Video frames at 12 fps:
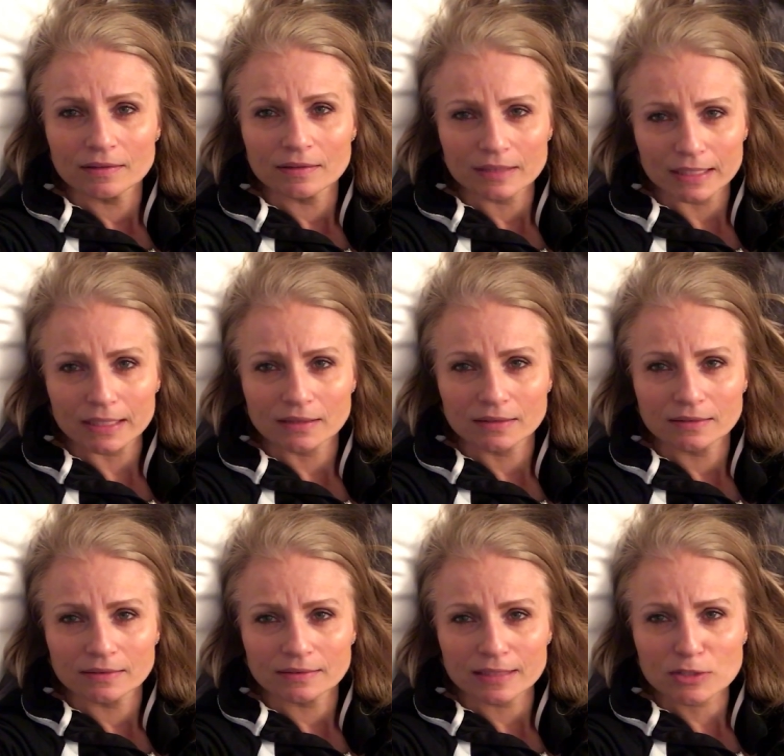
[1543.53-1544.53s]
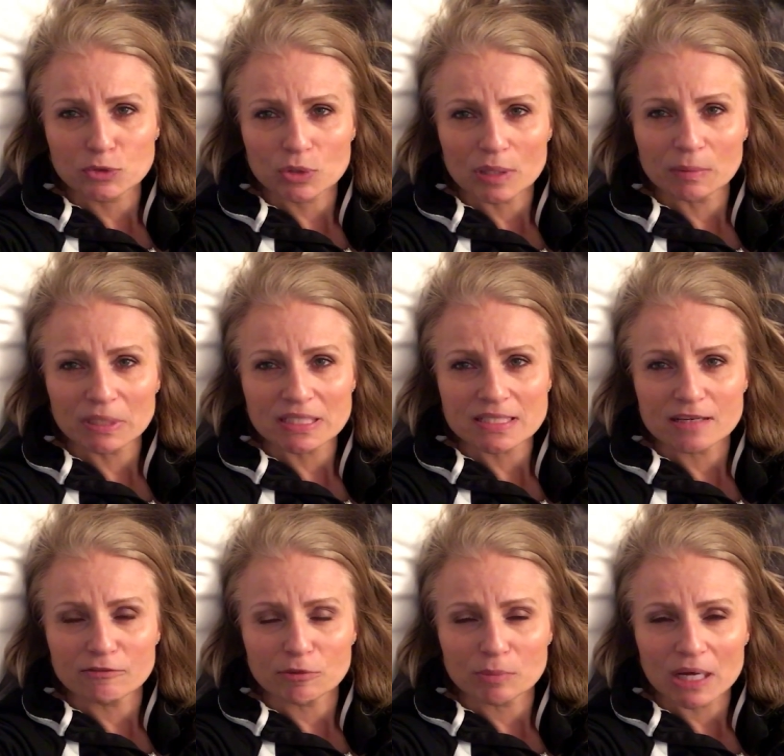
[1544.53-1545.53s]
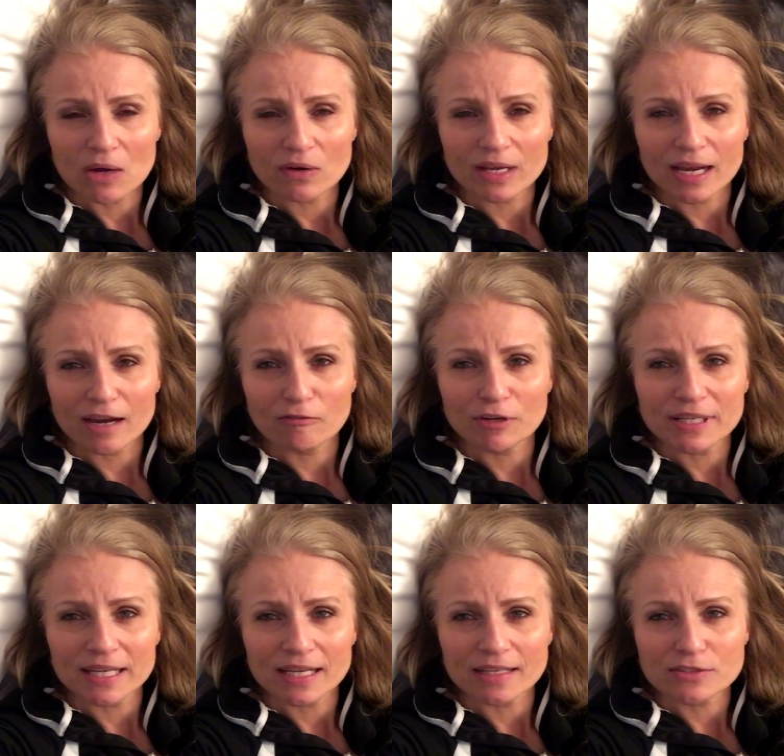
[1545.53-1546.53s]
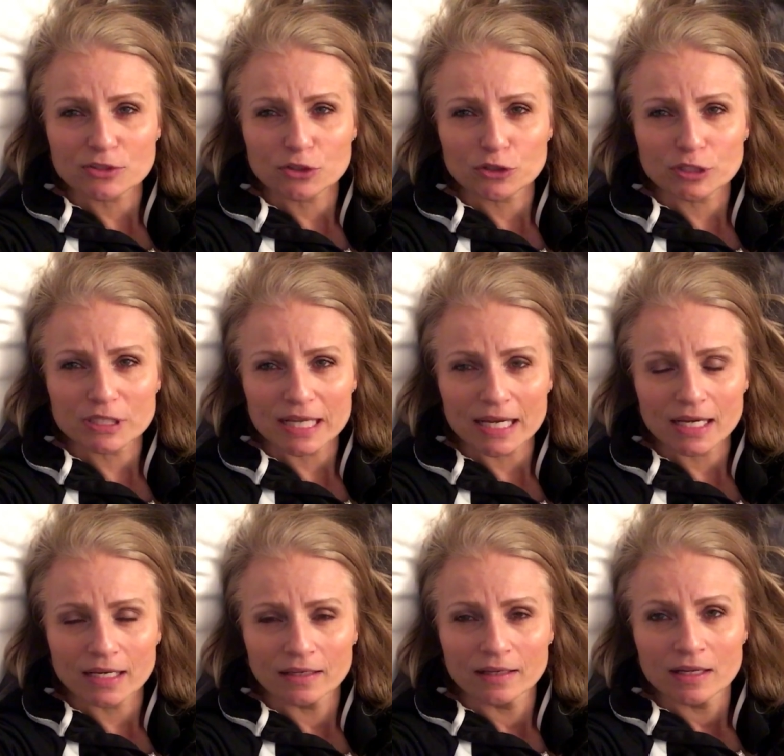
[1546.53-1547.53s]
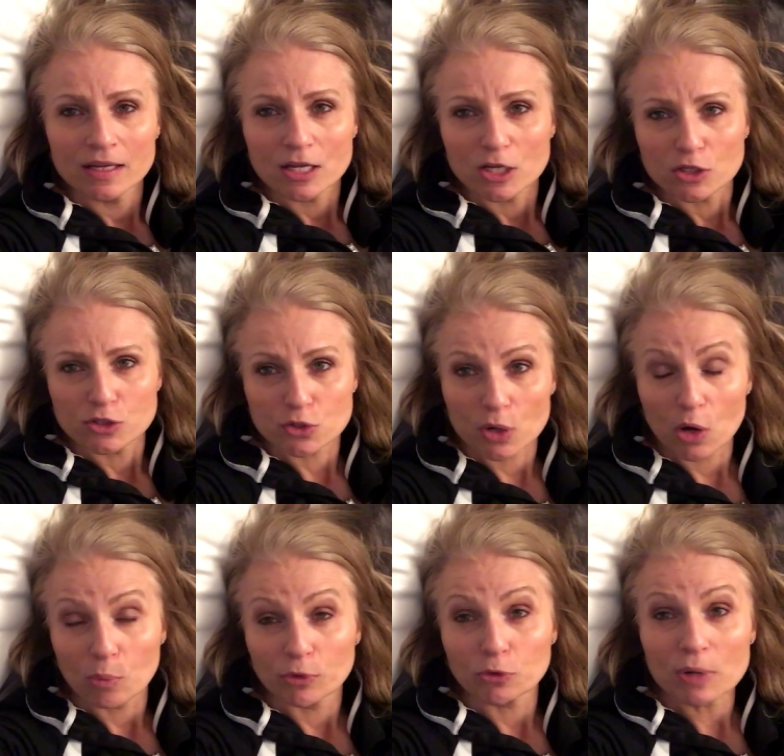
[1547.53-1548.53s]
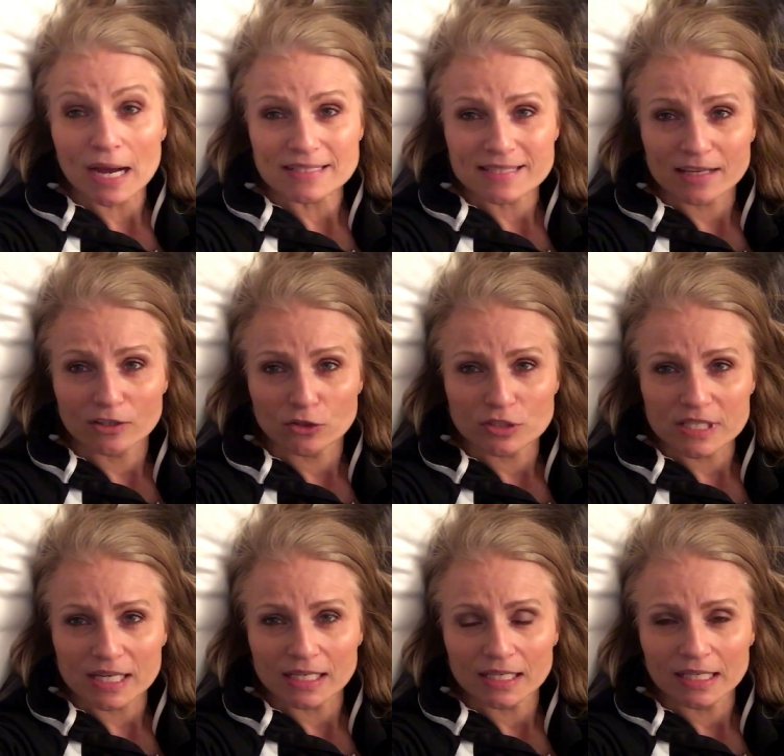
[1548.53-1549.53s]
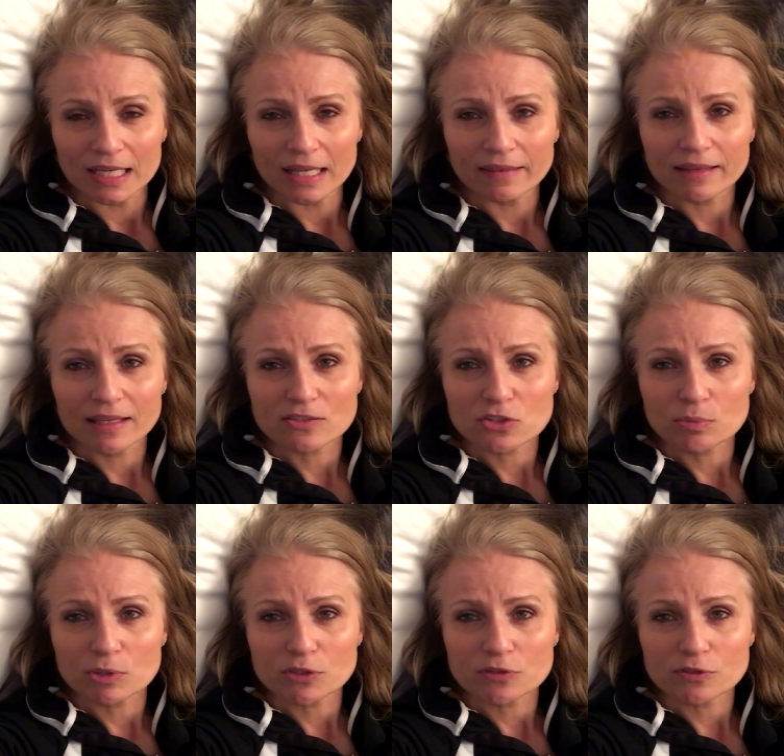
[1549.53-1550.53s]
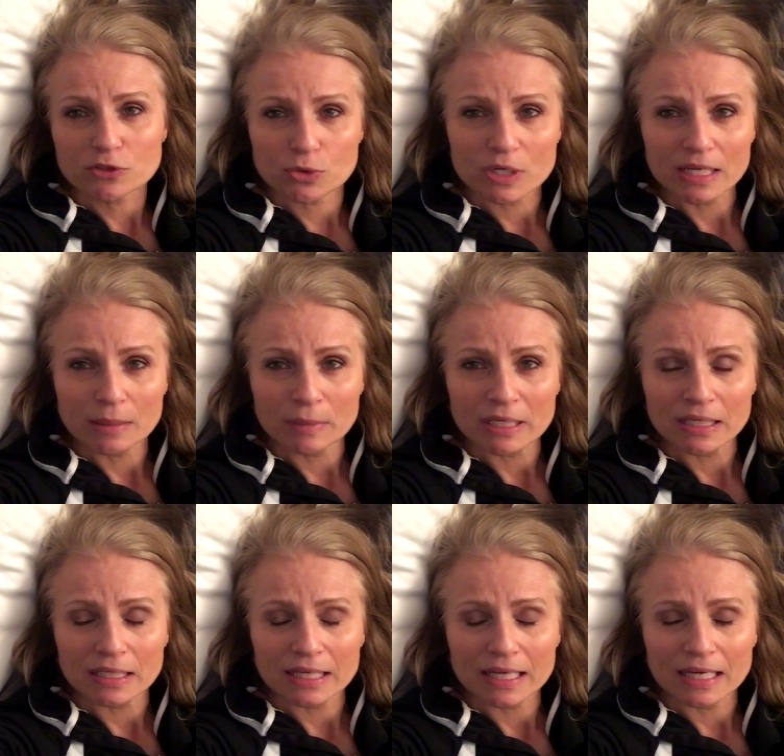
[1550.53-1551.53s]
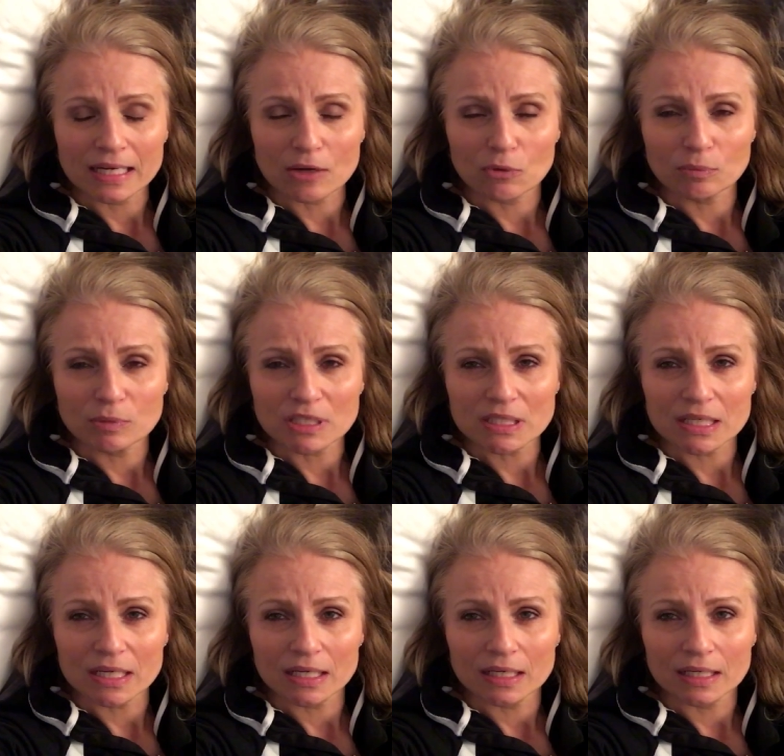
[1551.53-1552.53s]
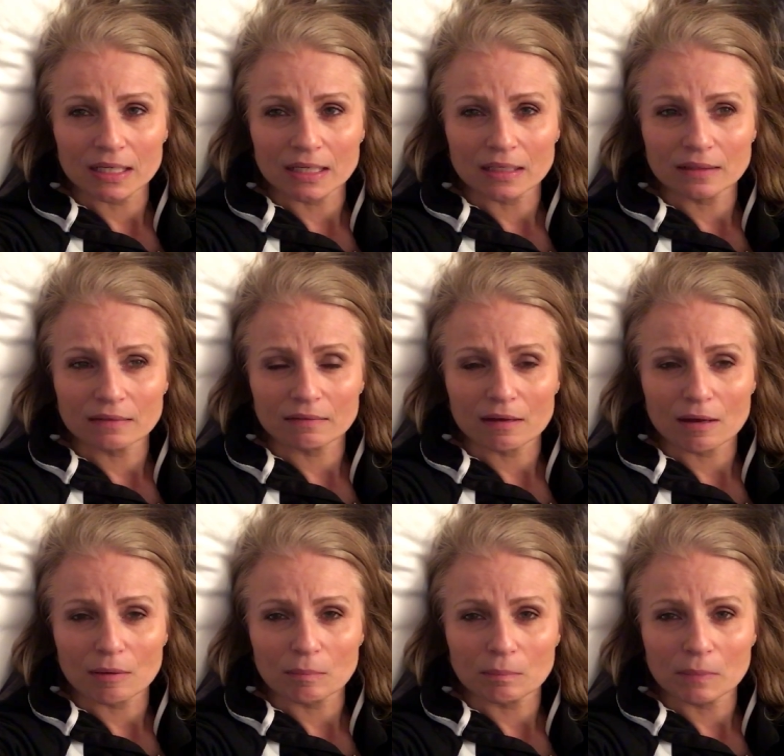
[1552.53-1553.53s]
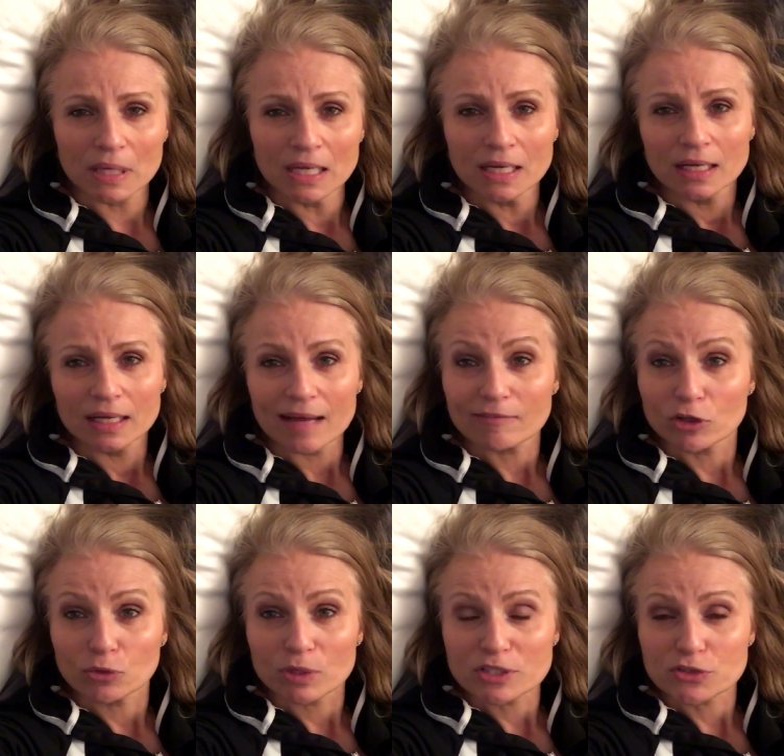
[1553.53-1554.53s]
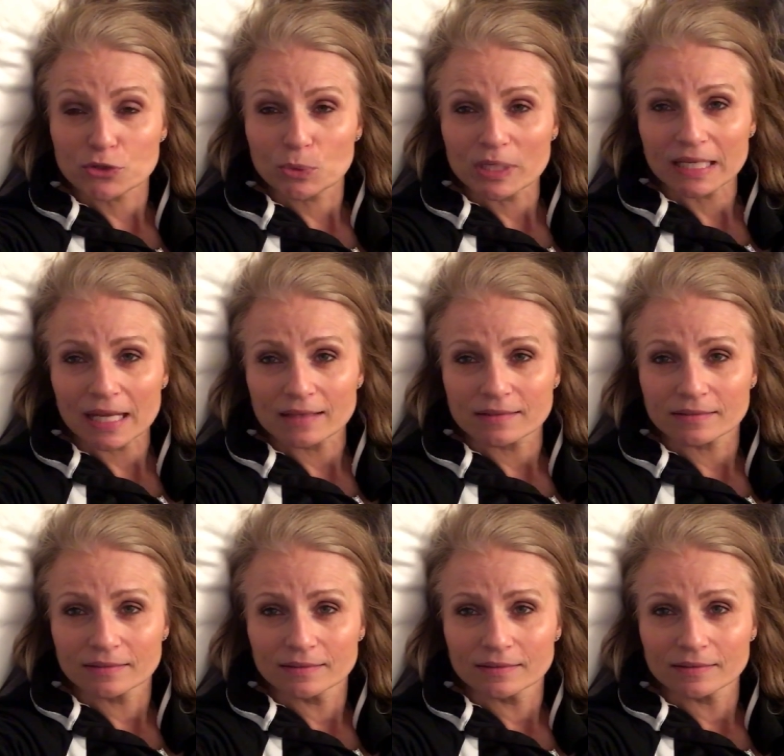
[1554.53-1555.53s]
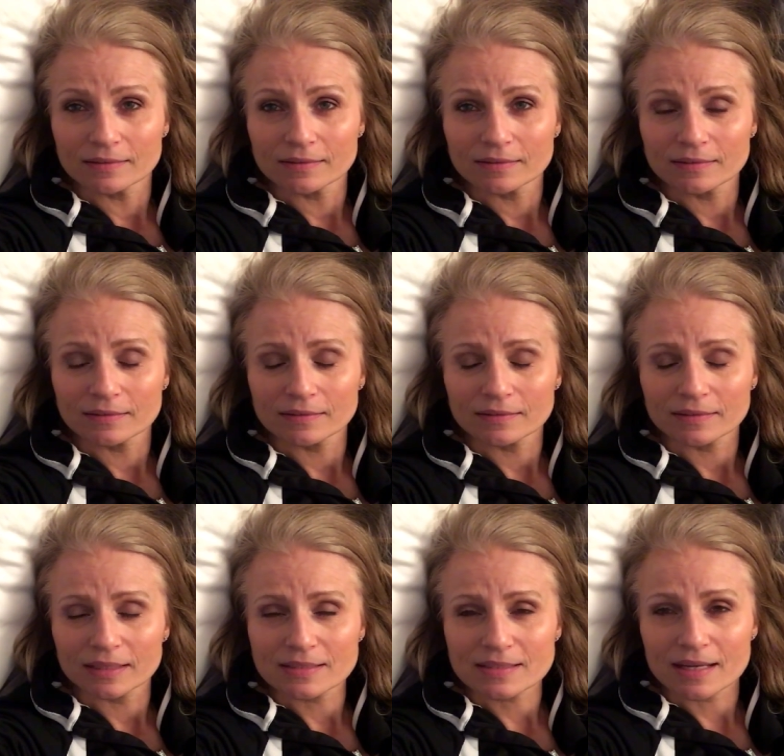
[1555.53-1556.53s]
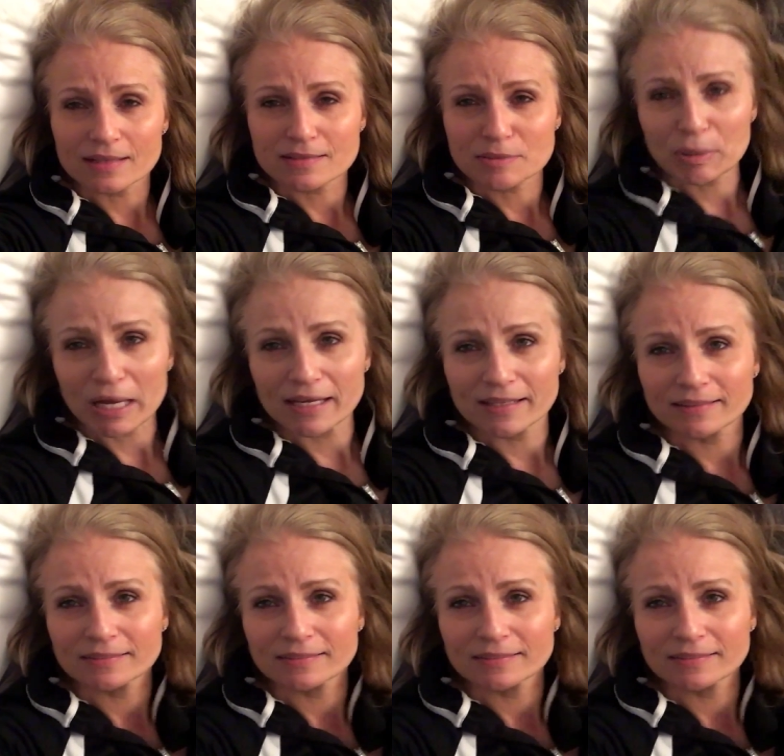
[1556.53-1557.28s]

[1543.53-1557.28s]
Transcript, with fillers: Yeah, that's what I'm going to say from now on. Every day is a good day. So I hope you guys had a good day. And thanks so much for joining me and hanging out with me today. And um, have a good rest of your weekend. Thanks, guys. Bye.